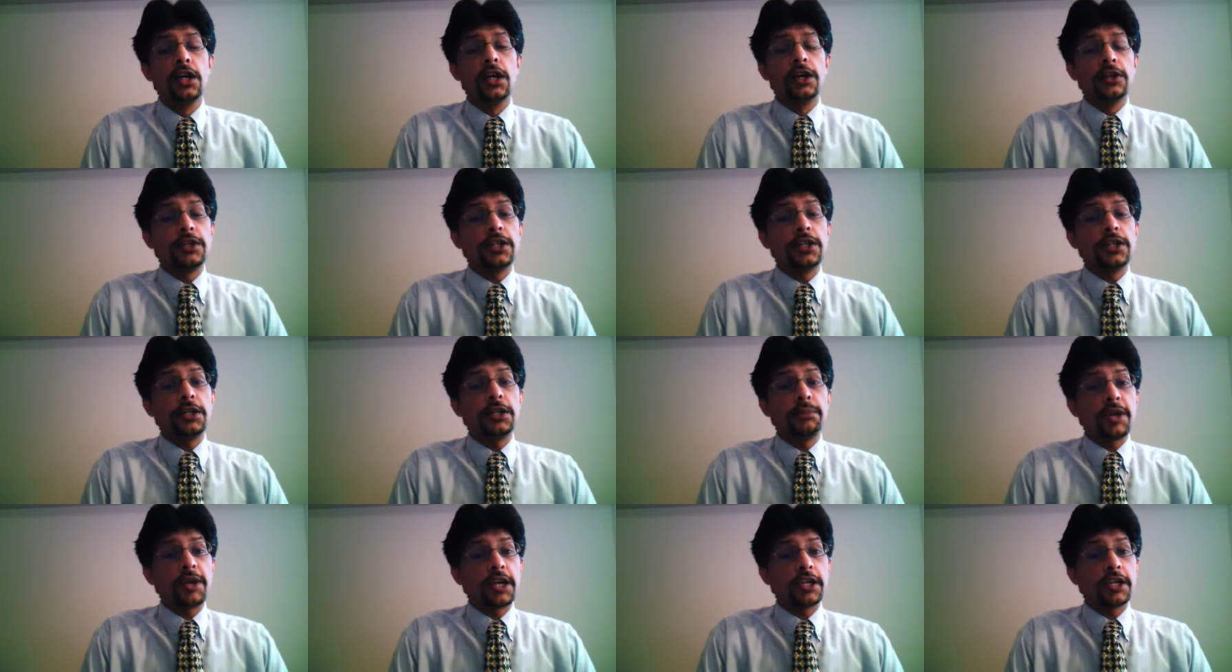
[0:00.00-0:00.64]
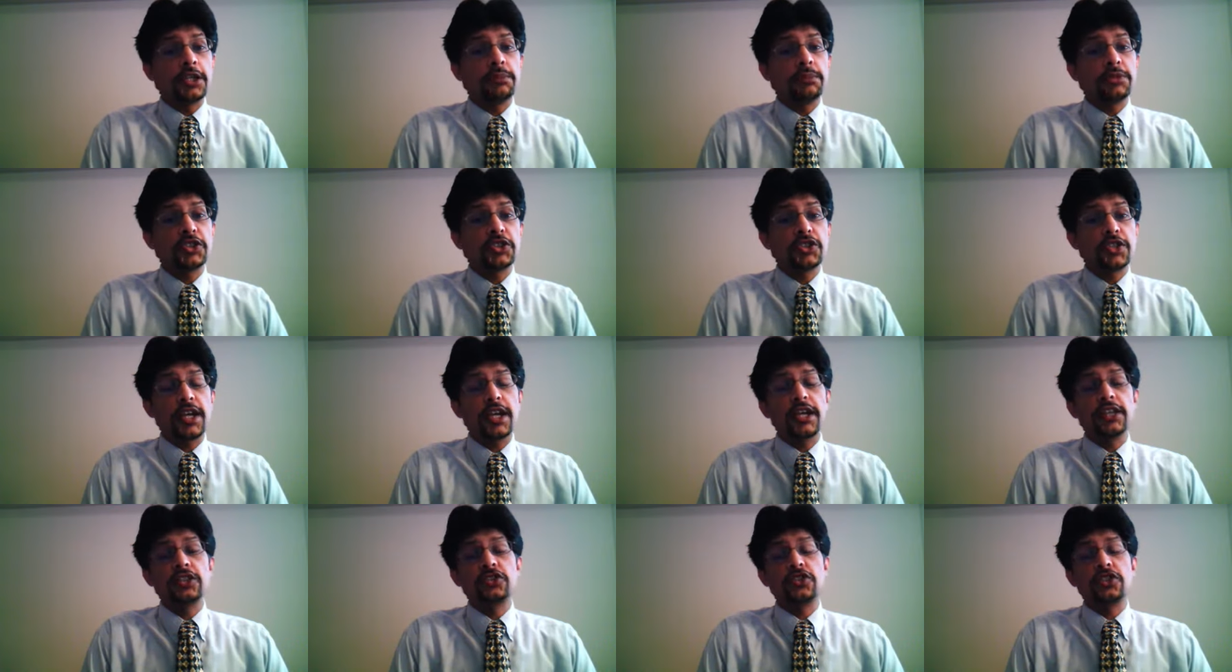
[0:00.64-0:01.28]
really make any
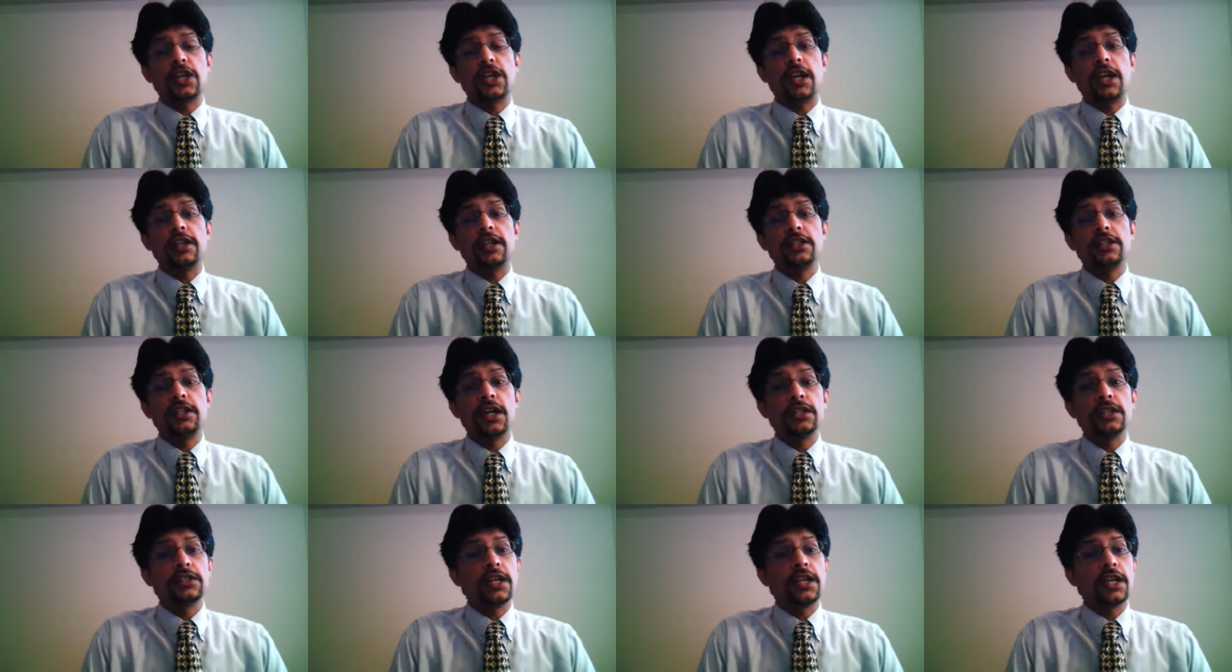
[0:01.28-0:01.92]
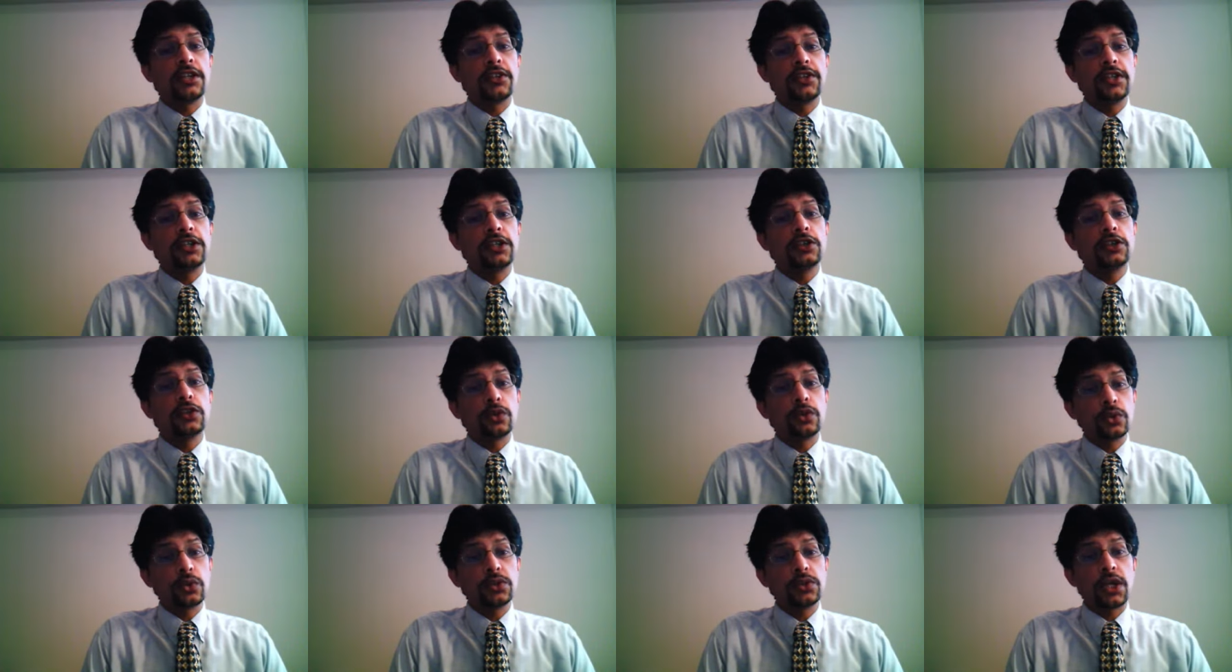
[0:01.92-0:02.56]
mistakes and uh, they really
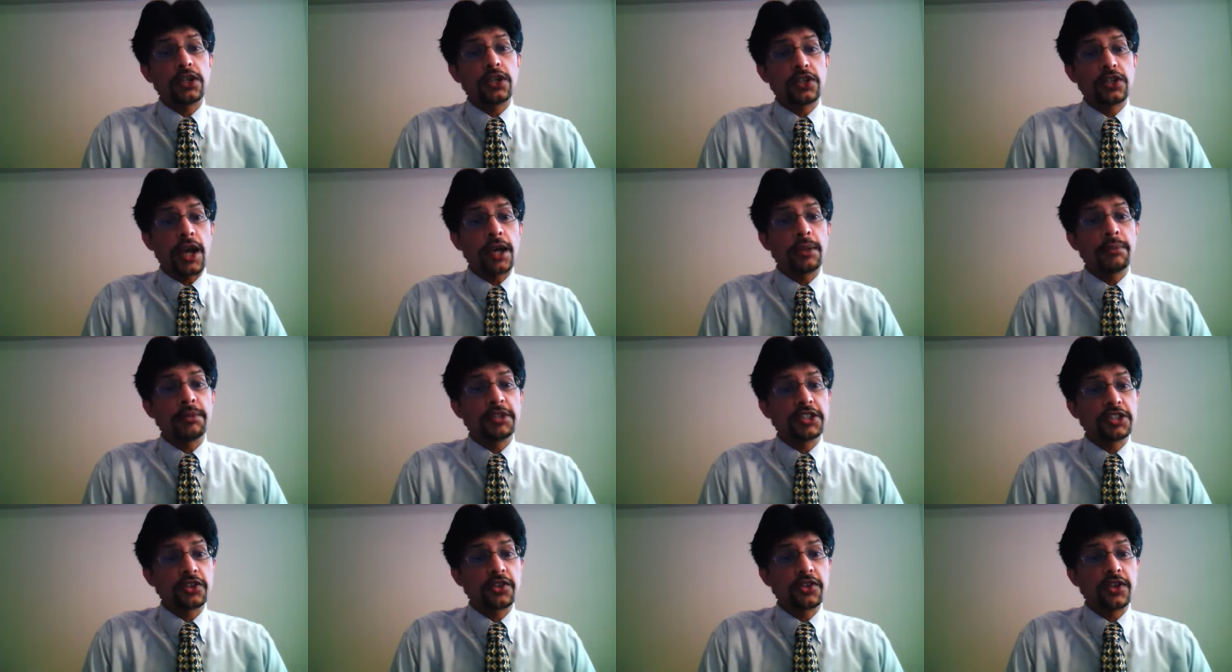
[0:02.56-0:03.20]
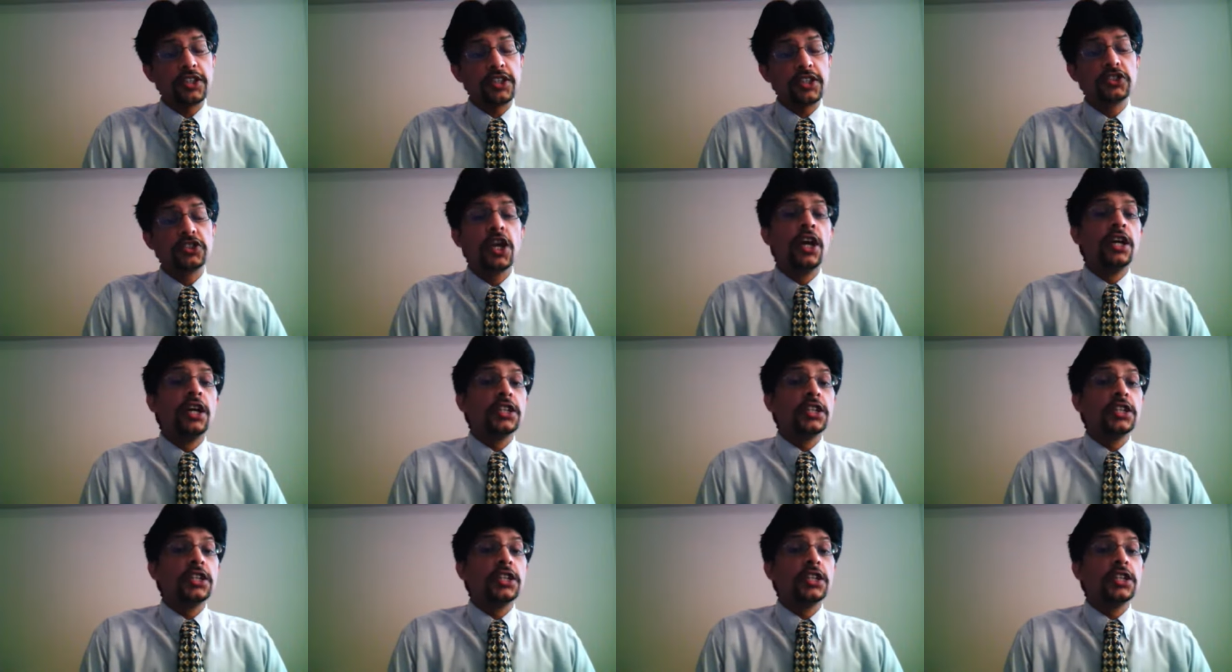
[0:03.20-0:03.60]
took their time at the crease.